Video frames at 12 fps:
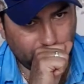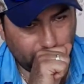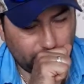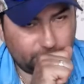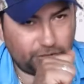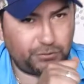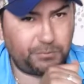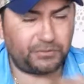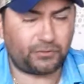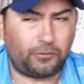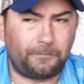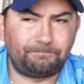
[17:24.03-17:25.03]
Excuse me,
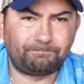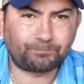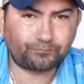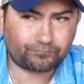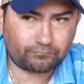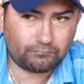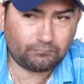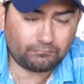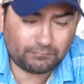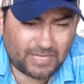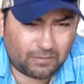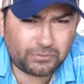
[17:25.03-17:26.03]
so
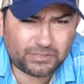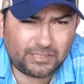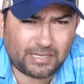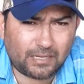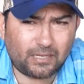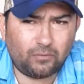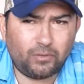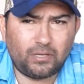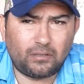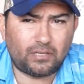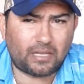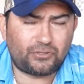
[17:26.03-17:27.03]
I was in that area,
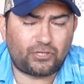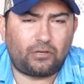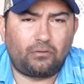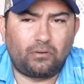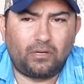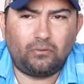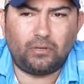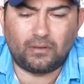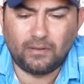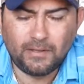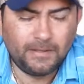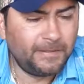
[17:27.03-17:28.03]
in that general area,
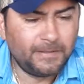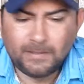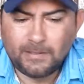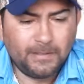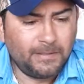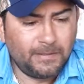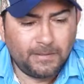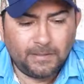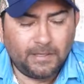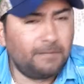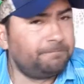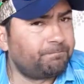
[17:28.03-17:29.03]

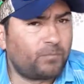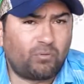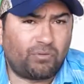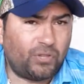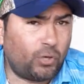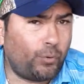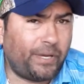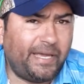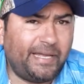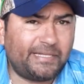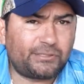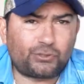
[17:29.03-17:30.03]
with no
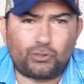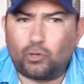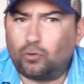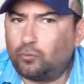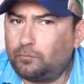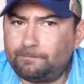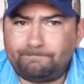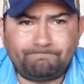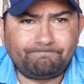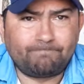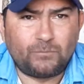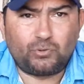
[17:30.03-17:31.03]
hits, no
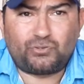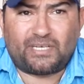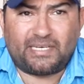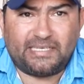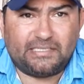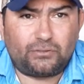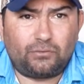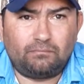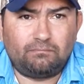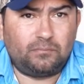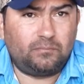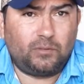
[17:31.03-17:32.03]
signs,
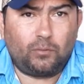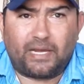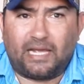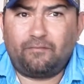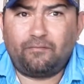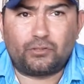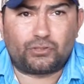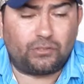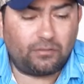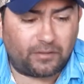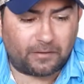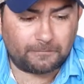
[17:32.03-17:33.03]
no catfish,
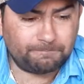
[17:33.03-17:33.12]
nothing.